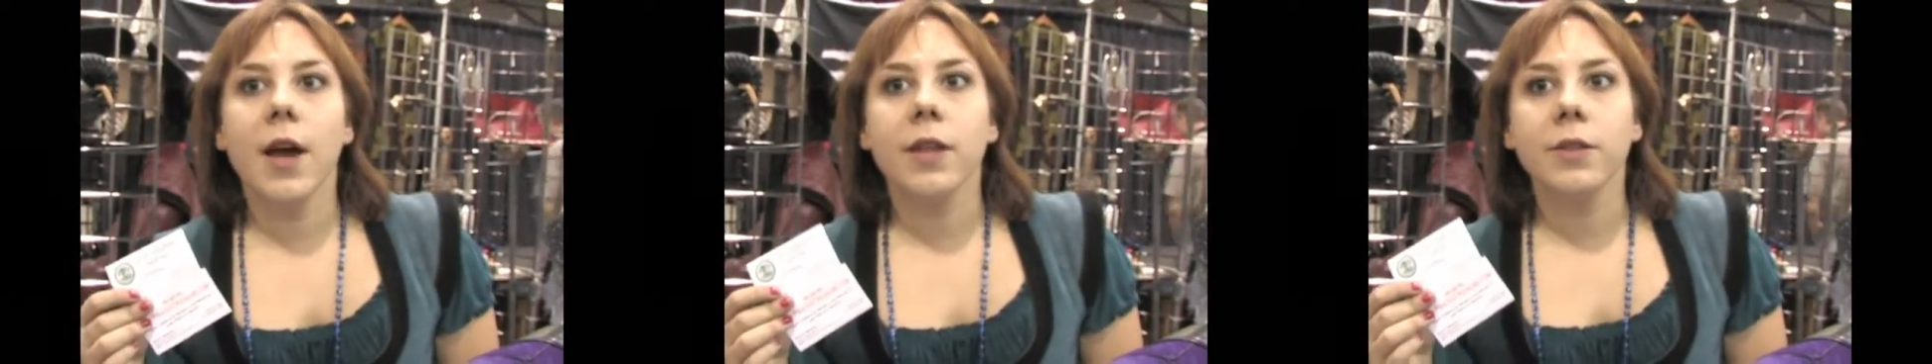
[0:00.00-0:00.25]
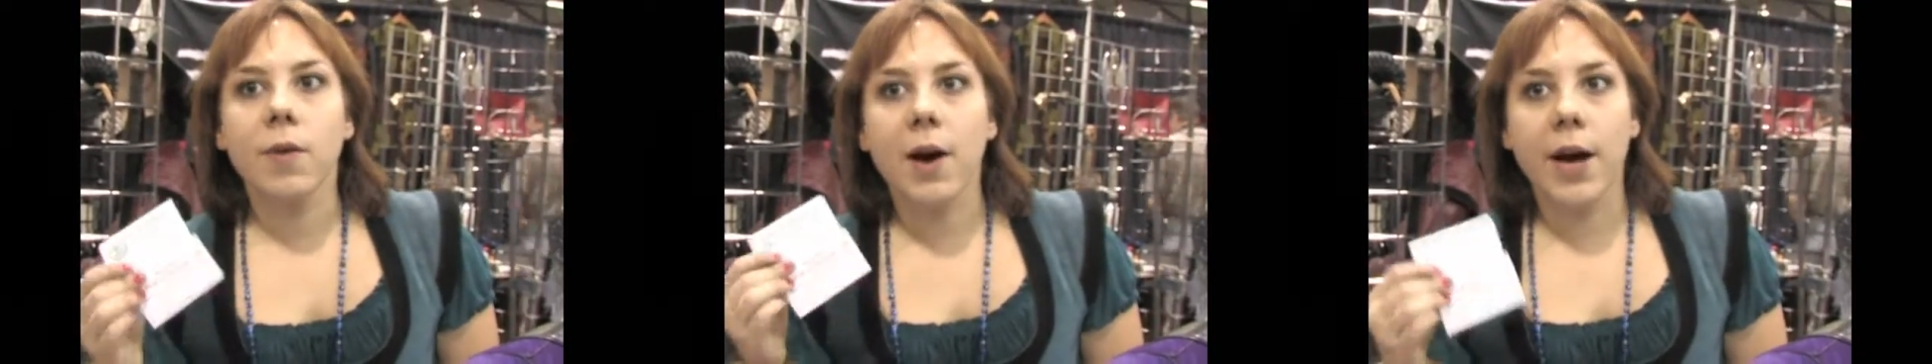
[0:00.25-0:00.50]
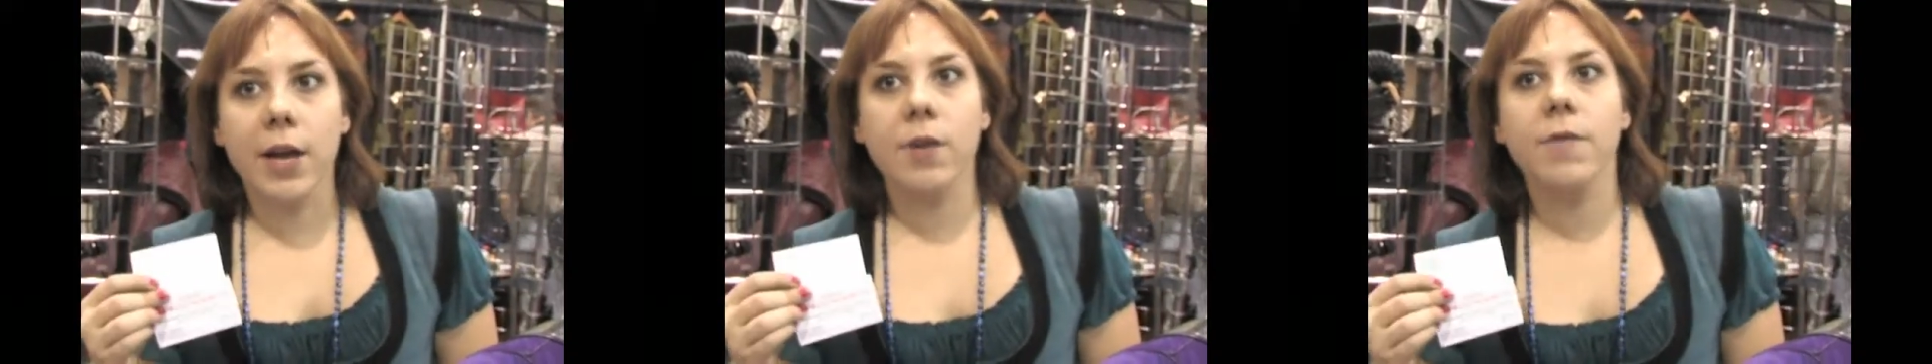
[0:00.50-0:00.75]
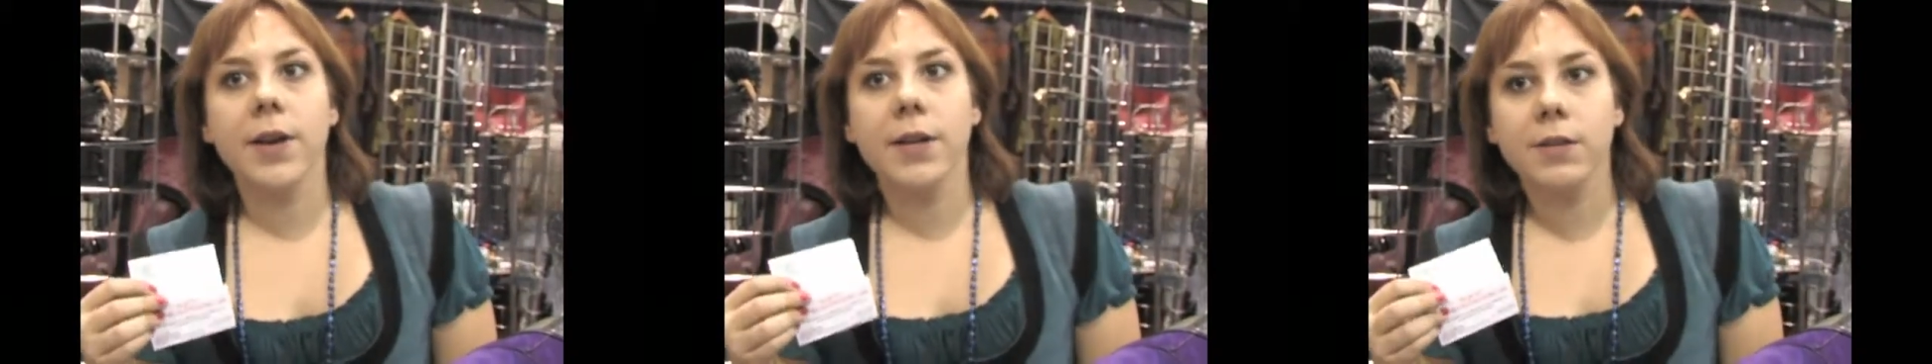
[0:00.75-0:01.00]
at the
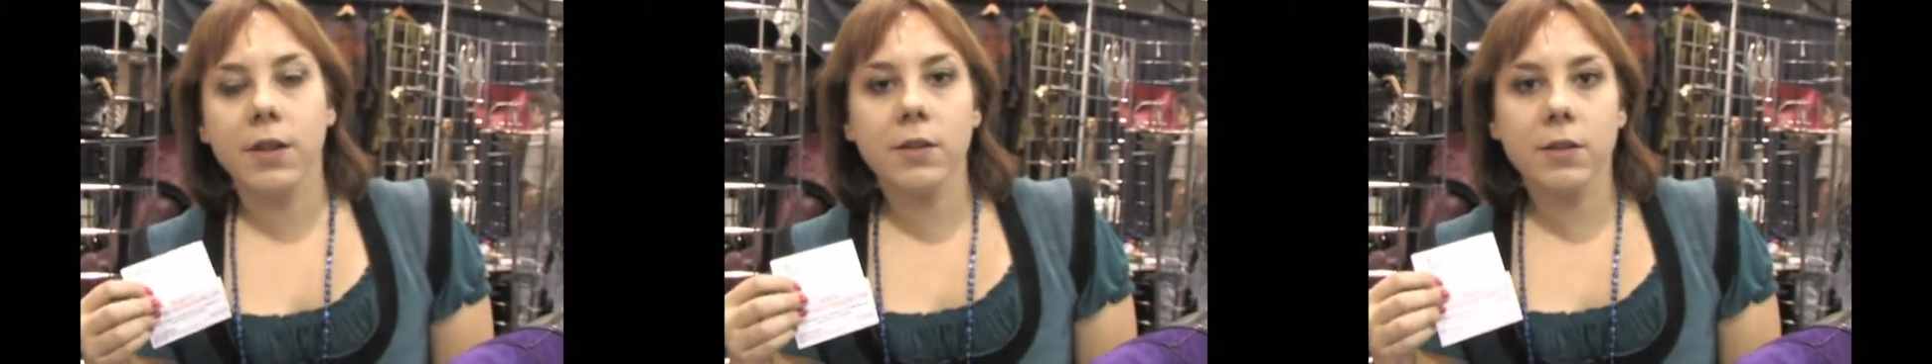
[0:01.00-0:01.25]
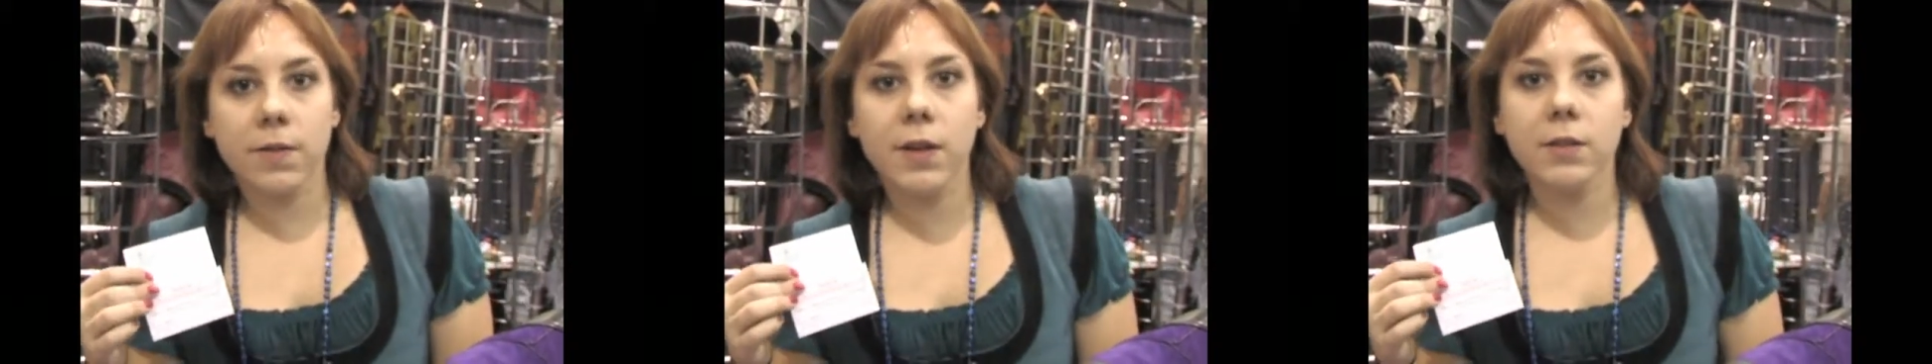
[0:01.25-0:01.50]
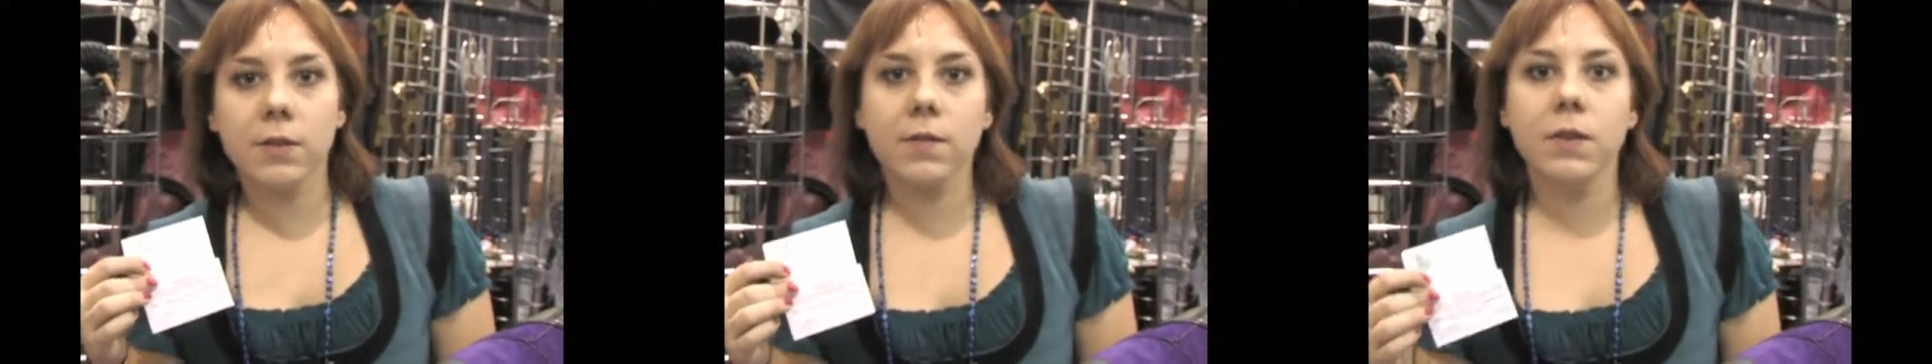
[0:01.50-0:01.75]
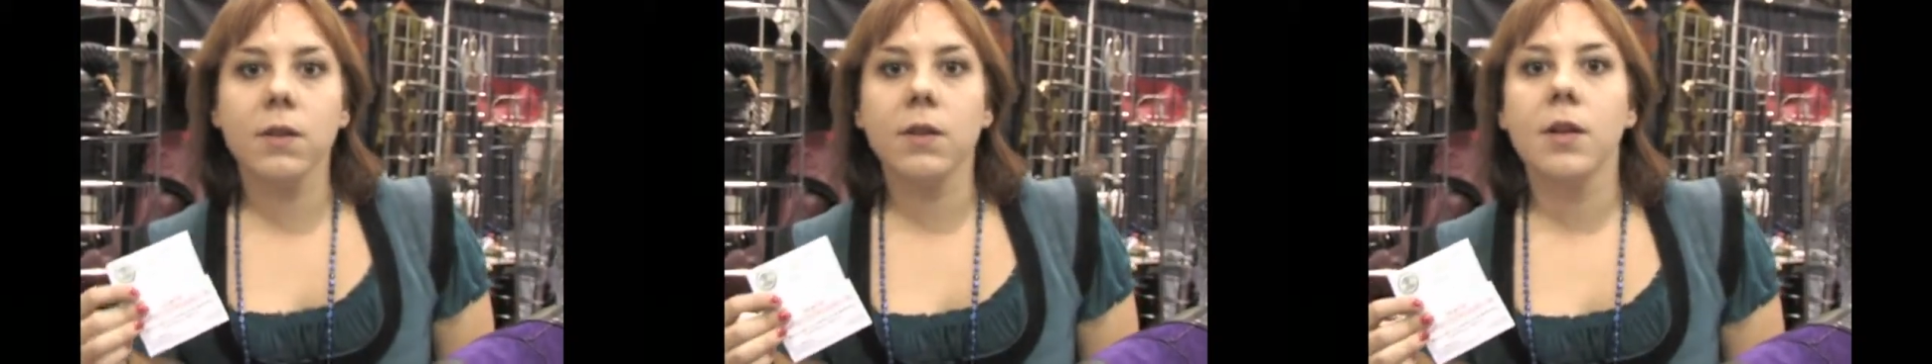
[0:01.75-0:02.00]
Ohio Renaissance Festival